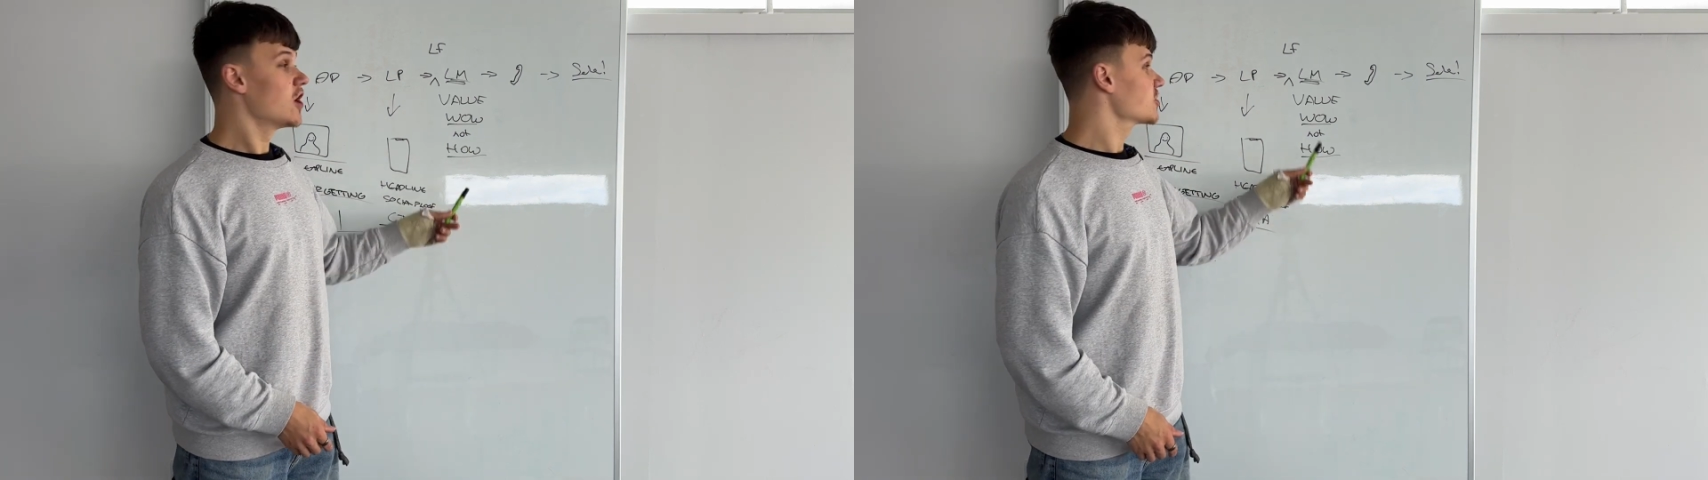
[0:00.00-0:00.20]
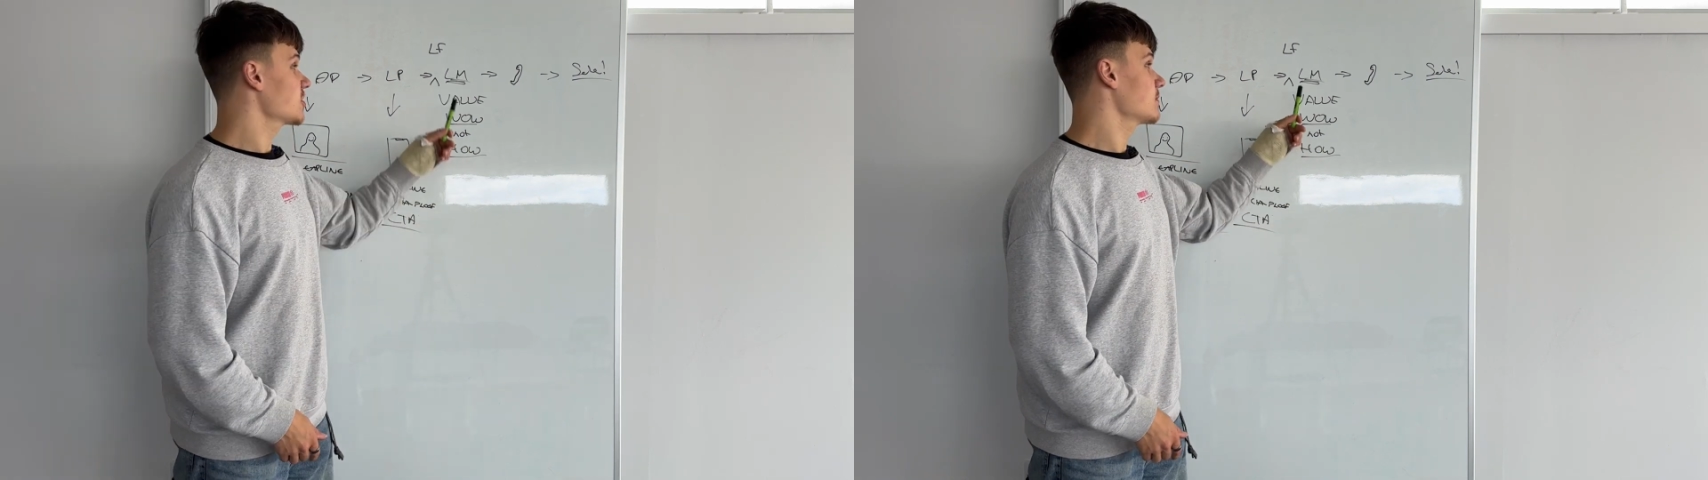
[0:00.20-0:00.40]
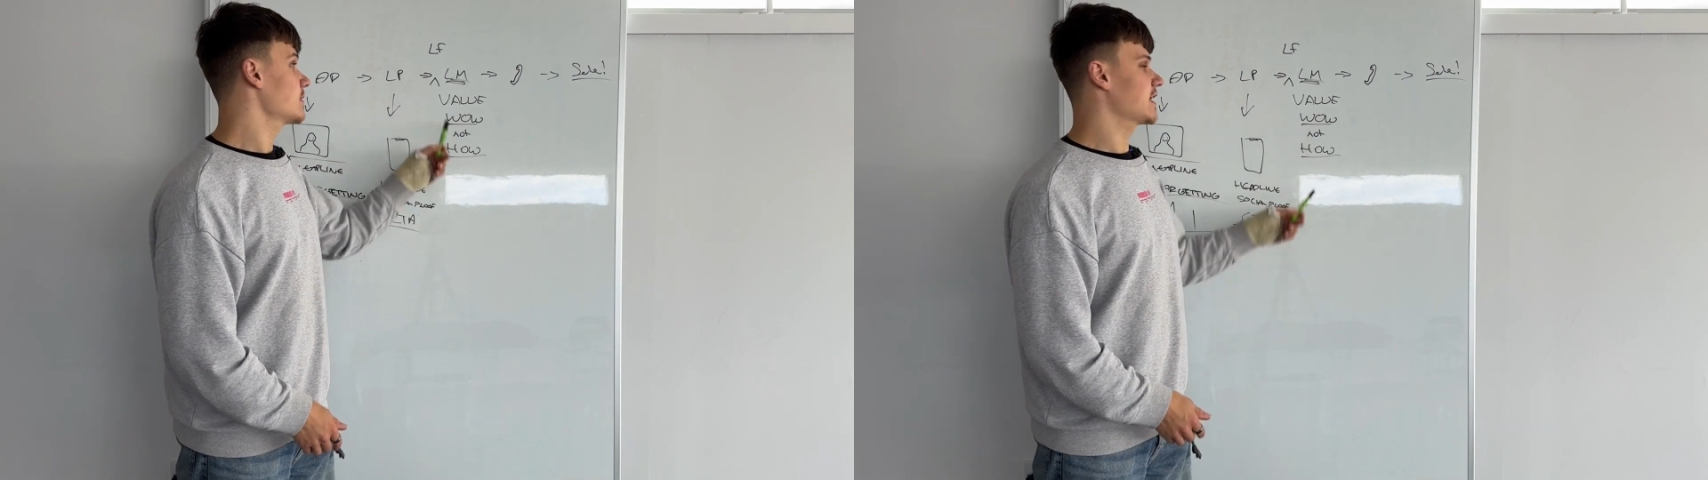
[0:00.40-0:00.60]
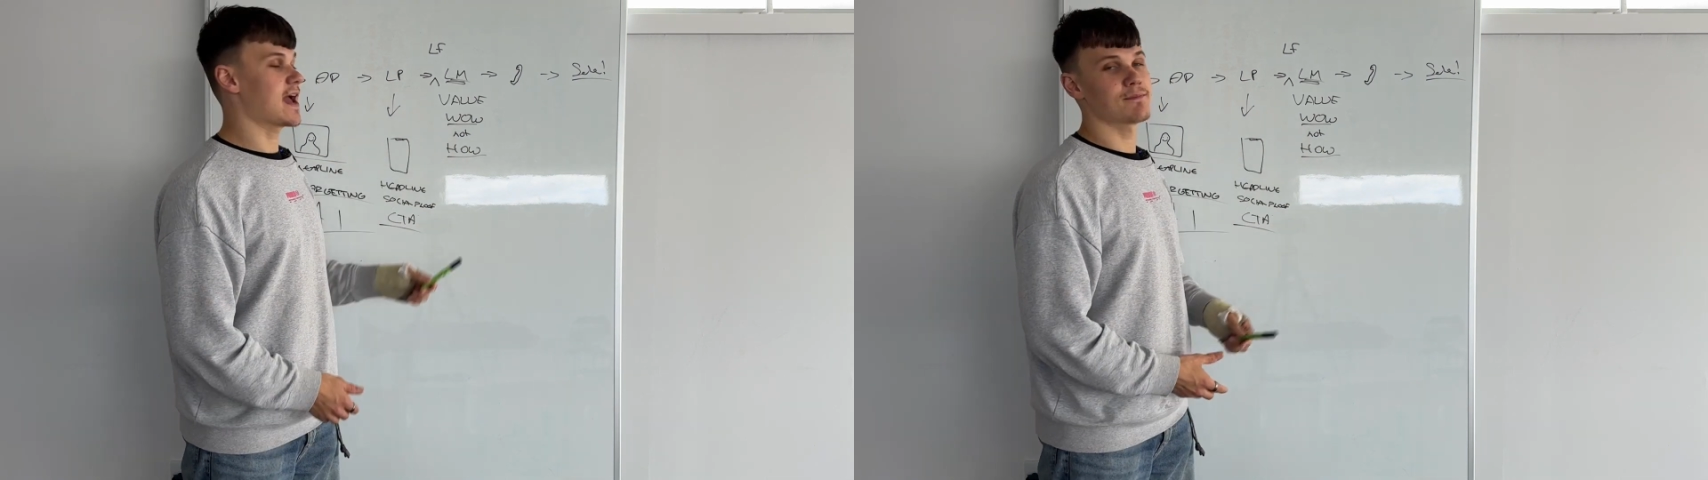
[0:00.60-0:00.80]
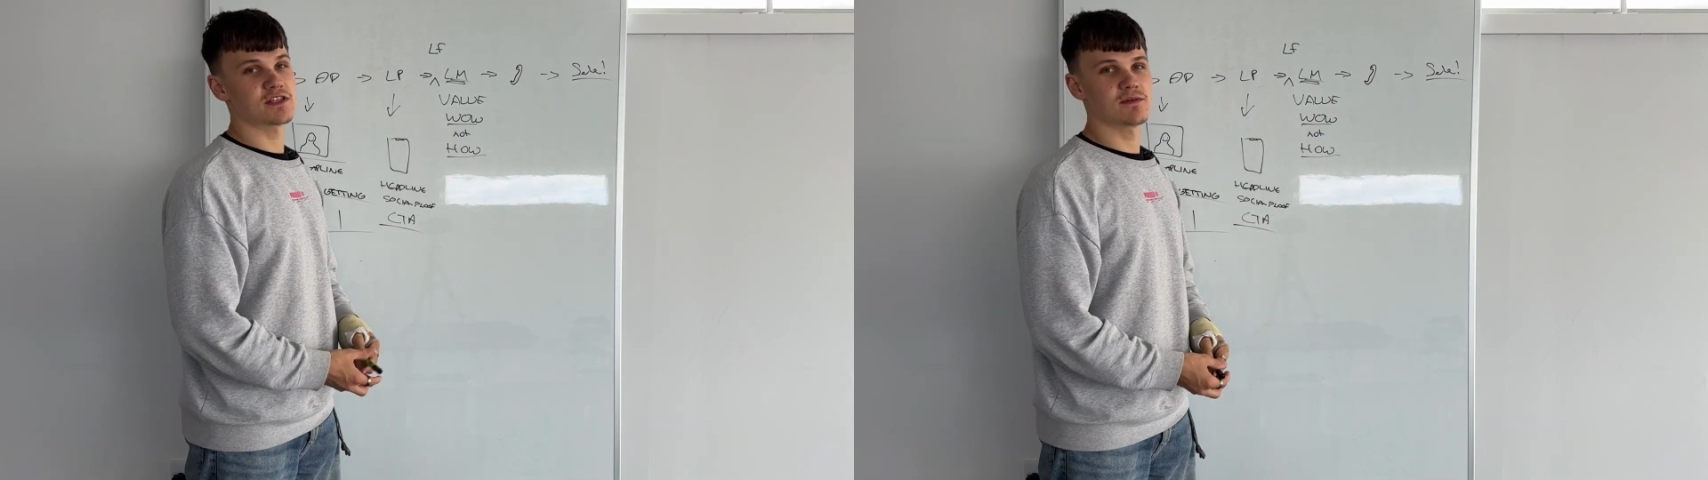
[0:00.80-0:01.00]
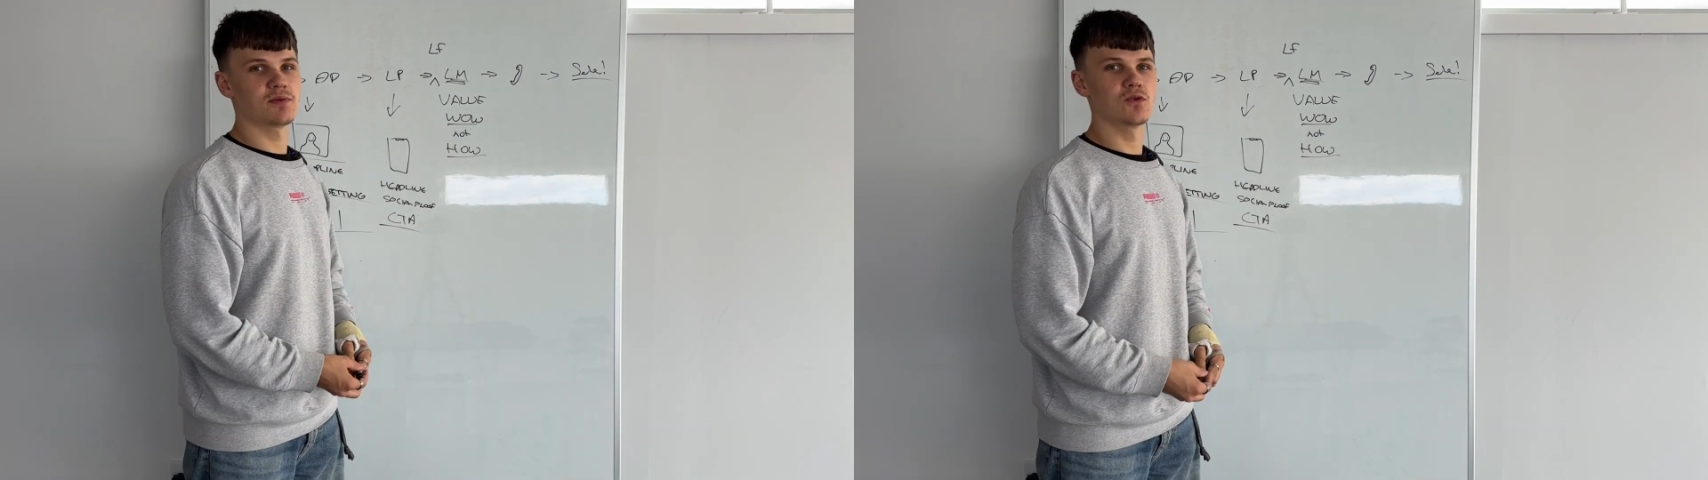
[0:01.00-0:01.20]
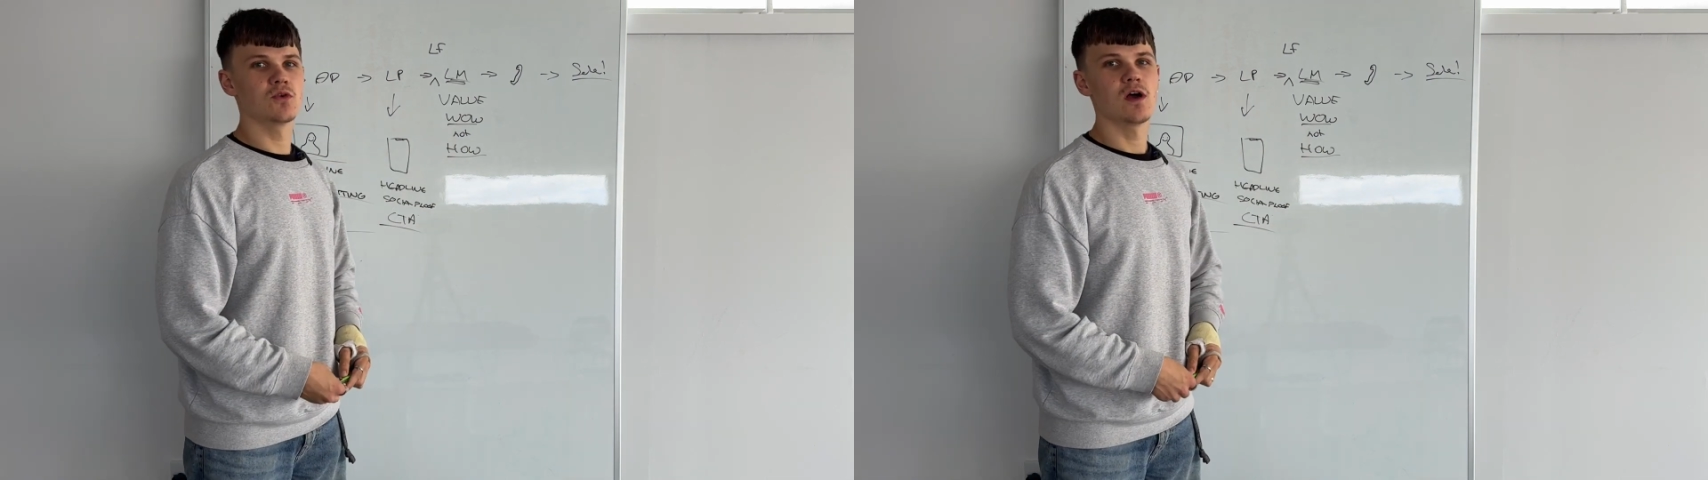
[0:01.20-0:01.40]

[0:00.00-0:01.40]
show them that it can be simple,